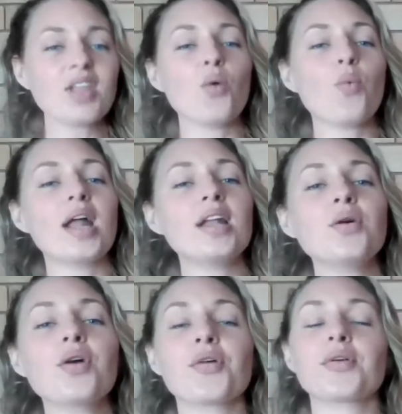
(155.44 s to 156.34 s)
when
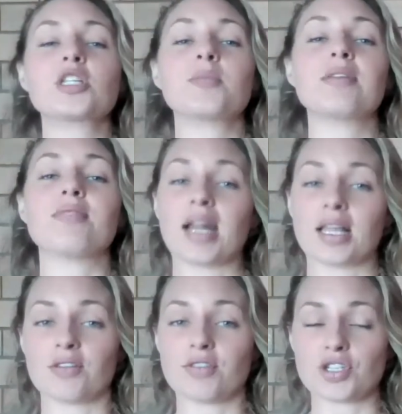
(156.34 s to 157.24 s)
you're going to be running
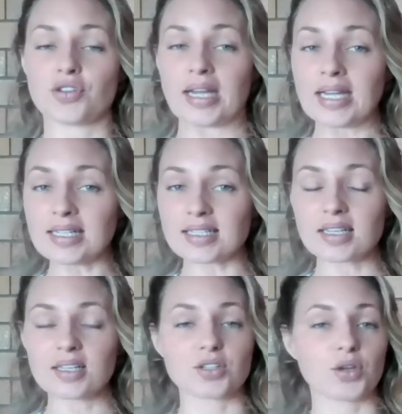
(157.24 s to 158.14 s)
the retreat,
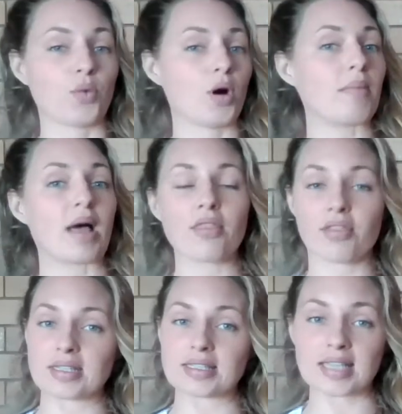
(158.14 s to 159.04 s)
so what month
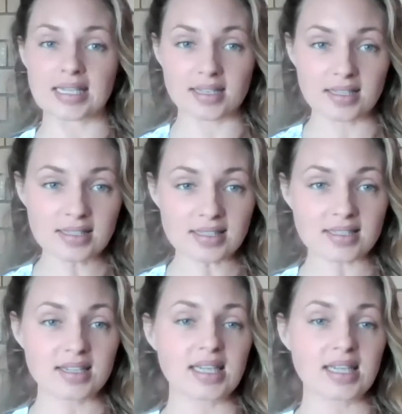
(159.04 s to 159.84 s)
and seasons,